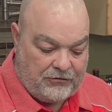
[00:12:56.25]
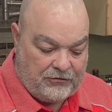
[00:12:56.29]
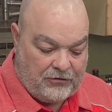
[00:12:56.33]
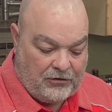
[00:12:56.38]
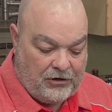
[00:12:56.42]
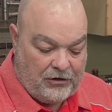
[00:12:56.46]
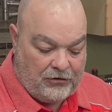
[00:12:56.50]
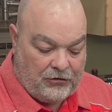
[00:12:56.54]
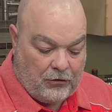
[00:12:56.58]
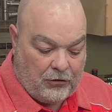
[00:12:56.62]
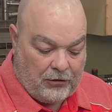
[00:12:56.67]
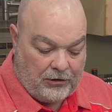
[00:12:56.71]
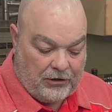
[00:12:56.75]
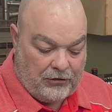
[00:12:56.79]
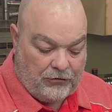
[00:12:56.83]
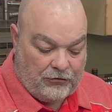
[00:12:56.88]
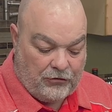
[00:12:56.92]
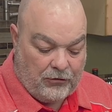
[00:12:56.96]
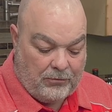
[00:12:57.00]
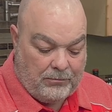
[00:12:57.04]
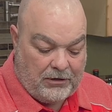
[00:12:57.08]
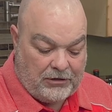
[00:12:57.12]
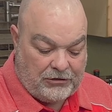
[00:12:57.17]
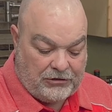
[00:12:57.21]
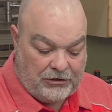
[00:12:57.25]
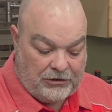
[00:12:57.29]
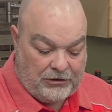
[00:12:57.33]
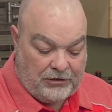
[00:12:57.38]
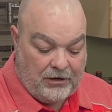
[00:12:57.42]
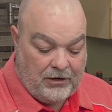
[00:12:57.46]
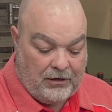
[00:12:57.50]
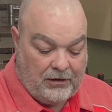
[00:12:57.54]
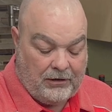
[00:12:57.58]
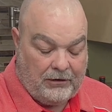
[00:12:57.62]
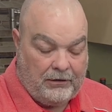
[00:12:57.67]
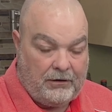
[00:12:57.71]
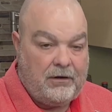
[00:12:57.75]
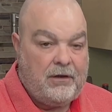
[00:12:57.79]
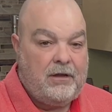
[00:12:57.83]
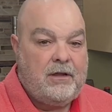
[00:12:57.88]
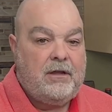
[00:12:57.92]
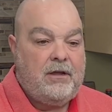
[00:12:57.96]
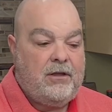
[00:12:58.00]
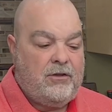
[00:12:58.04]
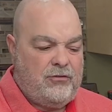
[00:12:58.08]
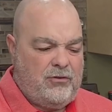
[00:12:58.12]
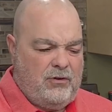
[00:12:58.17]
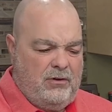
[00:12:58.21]
going to darken so much in color.
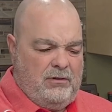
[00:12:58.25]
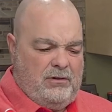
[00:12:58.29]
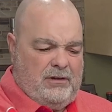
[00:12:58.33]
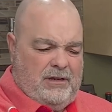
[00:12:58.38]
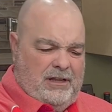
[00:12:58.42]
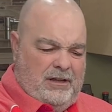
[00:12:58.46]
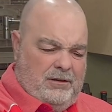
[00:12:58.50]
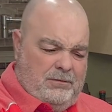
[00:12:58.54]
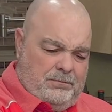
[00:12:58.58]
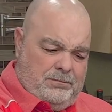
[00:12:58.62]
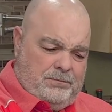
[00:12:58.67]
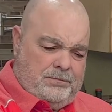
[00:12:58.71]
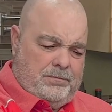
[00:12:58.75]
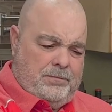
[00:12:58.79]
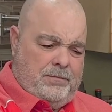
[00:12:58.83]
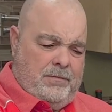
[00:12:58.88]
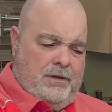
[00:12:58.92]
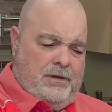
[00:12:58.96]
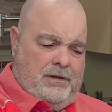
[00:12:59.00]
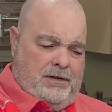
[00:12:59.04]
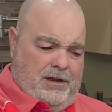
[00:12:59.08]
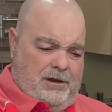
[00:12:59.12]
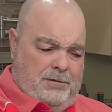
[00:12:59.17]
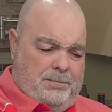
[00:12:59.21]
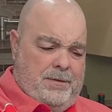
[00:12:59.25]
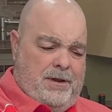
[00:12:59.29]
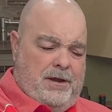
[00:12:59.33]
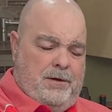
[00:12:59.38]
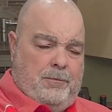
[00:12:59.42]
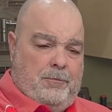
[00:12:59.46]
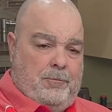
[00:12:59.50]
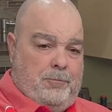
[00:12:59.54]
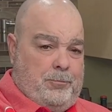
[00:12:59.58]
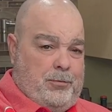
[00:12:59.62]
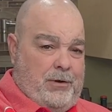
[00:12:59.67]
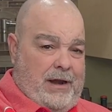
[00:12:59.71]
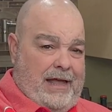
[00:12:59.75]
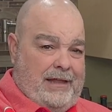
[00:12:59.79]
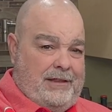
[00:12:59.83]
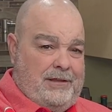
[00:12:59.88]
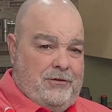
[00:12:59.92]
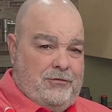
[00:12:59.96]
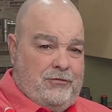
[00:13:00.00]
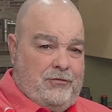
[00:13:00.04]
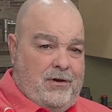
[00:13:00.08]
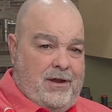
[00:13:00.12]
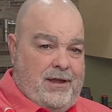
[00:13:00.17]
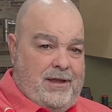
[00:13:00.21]
So a little bit of a
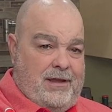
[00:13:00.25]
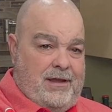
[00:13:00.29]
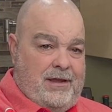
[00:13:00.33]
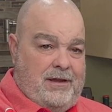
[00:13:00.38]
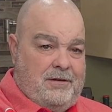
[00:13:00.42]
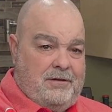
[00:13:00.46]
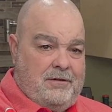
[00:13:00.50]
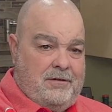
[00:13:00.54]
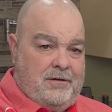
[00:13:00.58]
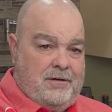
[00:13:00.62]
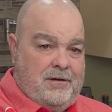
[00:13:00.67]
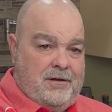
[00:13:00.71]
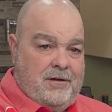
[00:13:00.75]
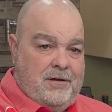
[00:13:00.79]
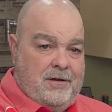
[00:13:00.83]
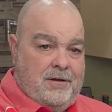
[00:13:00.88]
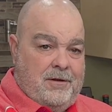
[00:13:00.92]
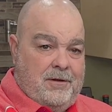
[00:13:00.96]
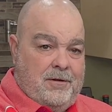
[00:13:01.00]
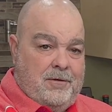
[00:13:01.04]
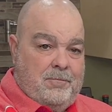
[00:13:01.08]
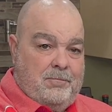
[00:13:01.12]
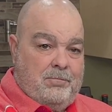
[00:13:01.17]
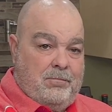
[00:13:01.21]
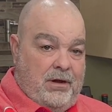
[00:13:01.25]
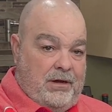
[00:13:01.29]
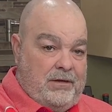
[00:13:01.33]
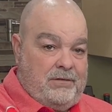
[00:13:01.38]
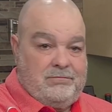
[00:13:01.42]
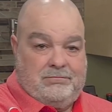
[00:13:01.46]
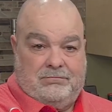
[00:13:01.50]
practice right here, but